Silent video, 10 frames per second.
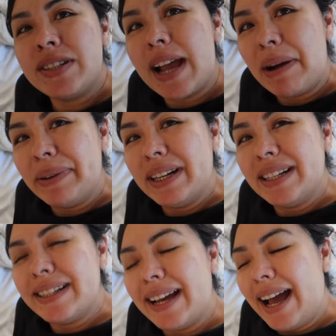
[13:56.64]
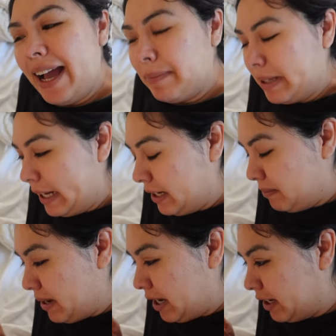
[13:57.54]
showered. I'm getting
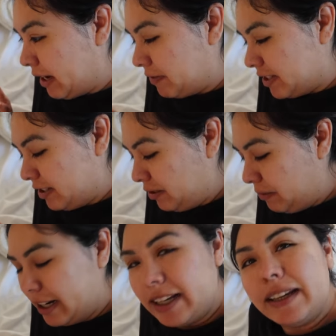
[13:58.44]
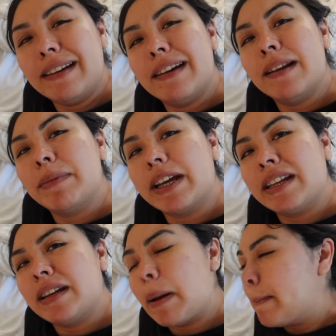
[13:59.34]
my cafecito ready and I'm
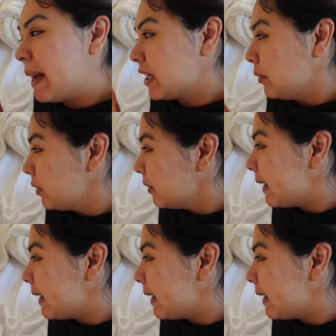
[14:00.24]
getting my yogurt